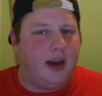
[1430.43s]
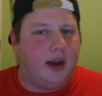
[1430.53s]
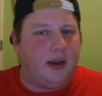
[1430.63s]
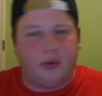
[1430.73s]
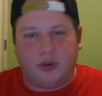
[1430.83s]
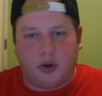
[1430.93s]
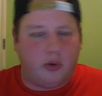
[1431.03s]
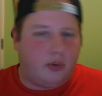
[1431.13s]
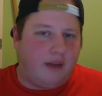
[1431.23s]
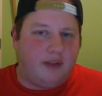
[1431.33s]
in Return to
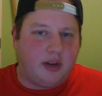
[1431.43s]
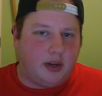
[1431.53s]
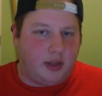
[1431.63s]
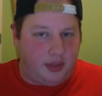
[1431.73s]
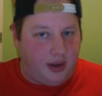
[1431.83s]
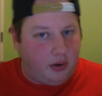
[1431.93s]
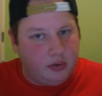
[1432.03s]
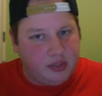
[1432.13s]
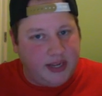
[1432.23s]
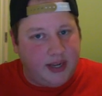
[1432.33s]
Ravnica Theros
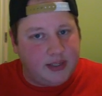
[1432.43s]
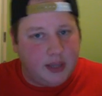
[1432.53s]
days.